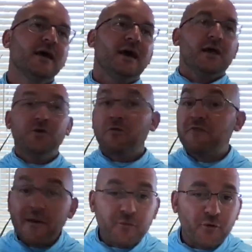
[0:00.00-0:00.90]

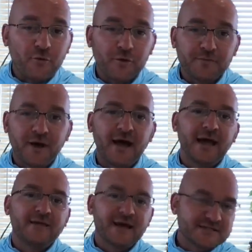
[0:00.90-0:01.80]
November rolled by,
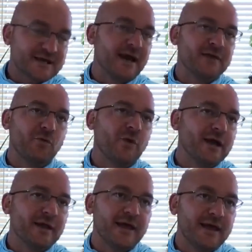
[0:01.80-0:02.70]
and that's kind of
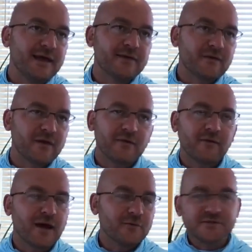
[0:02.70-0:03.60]
when I hit,
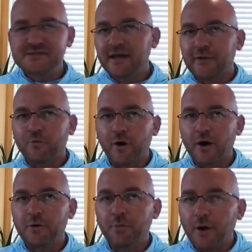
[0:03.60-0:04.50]
I would say,
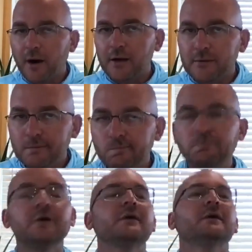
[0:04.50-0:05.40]
rock bottom.
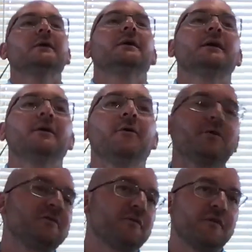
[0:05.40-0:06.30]

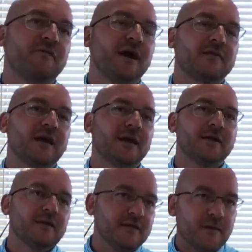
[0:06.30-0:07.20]
Only for the fact
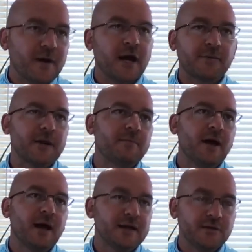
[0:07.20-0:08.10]
that in the back of my
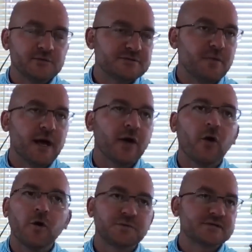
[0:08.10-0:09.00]
mind, it was my
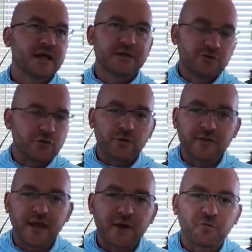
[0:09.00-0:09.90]
hopes that during
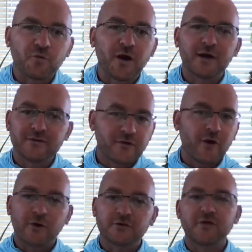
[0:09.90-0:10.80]
that rut,
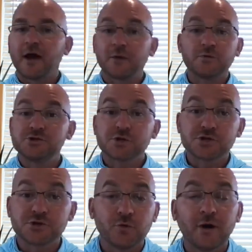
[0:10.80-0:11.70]
Heart Attack would just
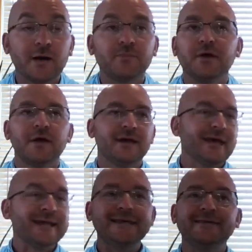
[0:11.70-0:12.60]
show up,
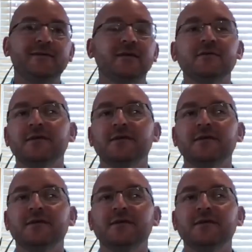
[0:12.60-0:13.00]
and he didn't.